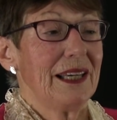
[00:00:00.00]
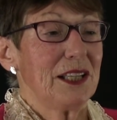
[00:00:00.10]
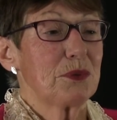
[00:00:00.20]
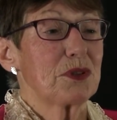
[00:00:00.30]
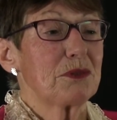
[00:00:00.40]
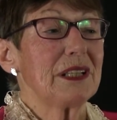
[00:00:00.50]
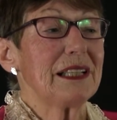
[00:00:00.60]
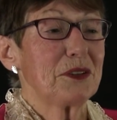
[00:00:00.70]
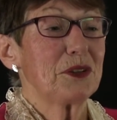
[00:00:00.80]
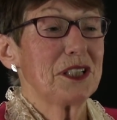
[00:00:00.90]
it was a
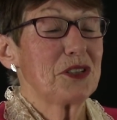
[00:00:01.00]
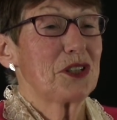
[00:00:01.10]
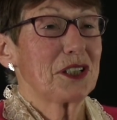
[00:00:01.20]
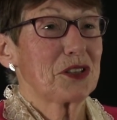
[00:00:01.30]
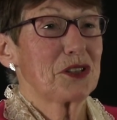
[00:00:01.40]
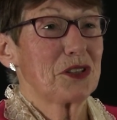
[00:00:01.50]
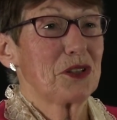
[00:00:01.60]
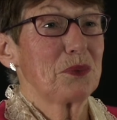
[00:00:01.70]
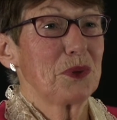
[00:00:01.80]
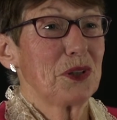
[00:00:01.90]
really good introduction to
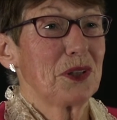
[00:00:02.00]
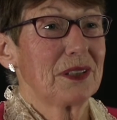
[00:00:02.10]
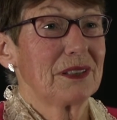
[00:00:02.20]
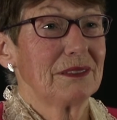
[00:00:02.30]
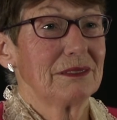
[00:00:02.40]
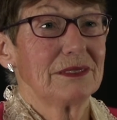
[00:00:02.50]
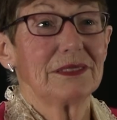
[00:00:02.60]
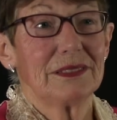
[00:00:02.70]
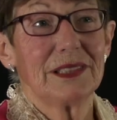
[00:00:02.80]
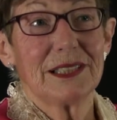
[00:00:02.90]
the work
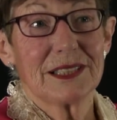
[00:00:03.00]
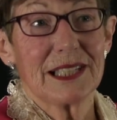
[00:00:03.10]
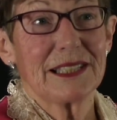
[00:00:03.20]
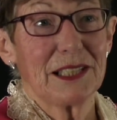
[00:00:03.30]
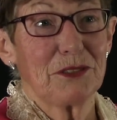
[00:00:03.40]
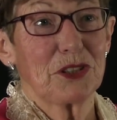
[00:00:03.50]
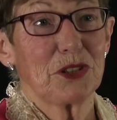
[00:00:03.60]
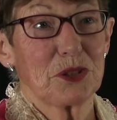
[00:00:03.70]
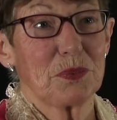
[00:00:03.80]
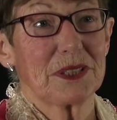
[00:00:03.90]
in St David's
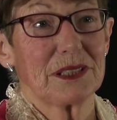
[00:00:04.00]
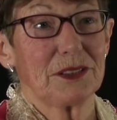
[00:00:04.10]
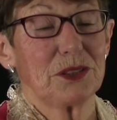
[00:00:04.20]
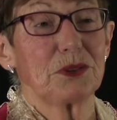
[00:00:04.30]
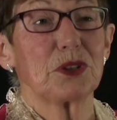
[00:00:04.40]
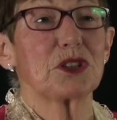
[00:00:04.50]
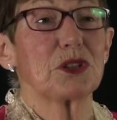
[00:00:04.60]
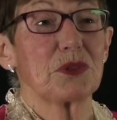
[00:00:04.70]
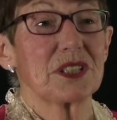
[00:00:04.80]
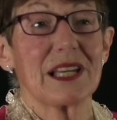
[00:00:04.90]
Hospital. You got to
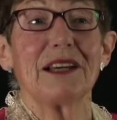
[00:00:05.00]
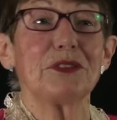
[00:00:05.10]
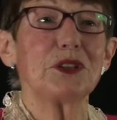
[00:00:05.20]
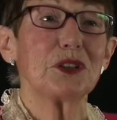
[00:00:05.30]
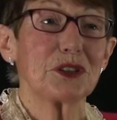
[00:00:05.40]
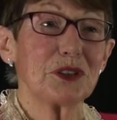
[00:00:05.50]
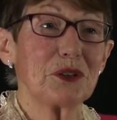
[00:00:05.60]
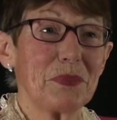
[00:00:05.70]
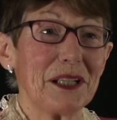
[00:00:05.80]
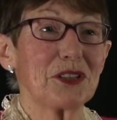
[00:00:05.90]
know the staff and you got to know
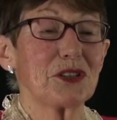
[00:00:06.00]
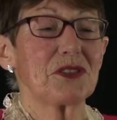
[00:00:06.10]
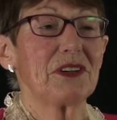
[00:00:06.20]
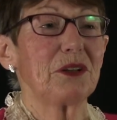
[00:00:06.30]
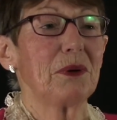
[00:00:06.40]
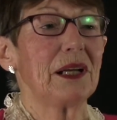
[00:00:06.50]
the patients very